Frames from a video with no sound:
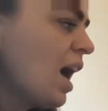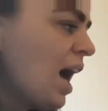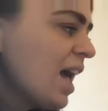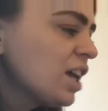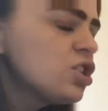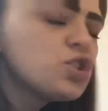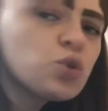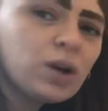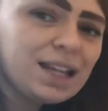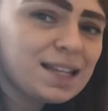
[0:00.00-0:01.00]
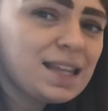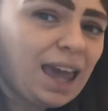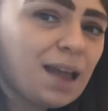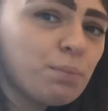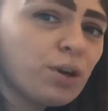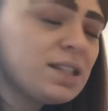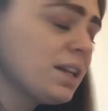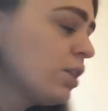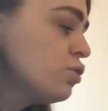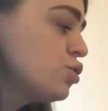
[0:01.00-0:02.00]
I can show you this again, boys and
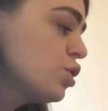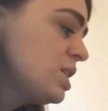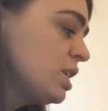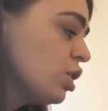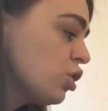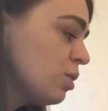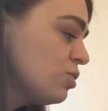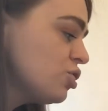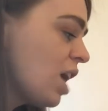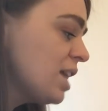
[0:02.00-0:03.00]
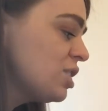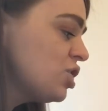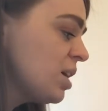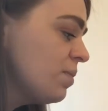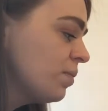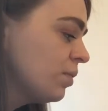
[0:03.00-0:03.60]
girls, using the group strategy.